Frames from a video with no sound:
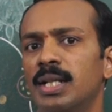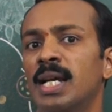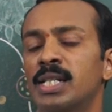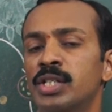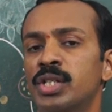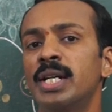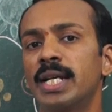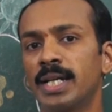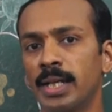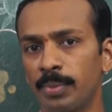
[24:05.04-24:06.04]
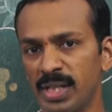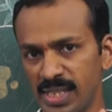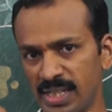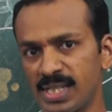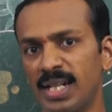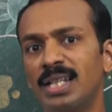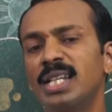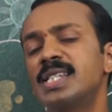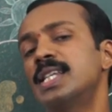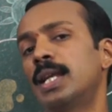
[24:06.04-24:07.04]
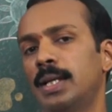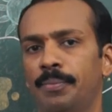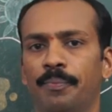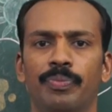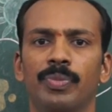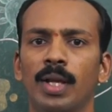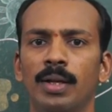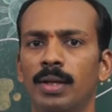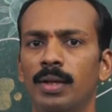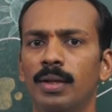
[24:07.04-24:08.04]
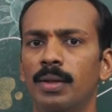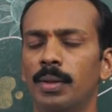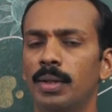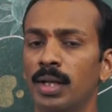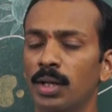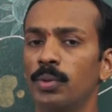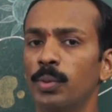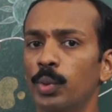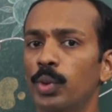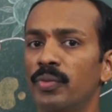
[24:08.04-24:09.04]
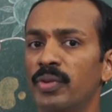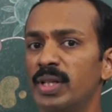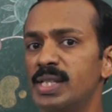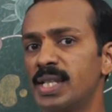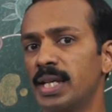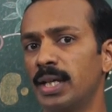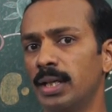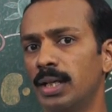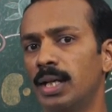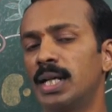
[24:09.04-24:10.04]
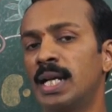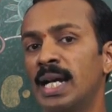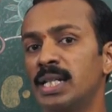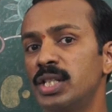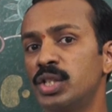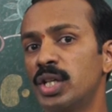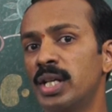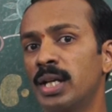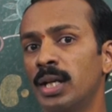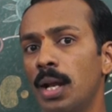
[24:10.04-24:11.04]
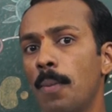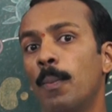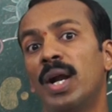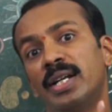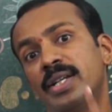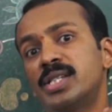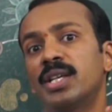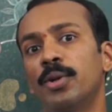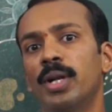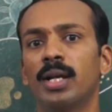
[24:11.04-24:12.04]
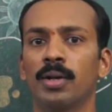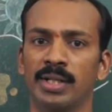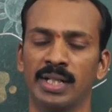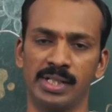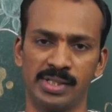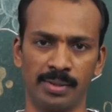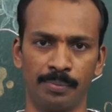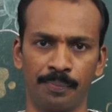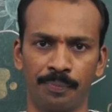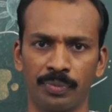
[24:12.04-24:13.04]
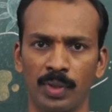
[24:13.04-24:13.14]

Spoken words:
digestion taking place inside the cell. Now we will see digestion in multicellular organism.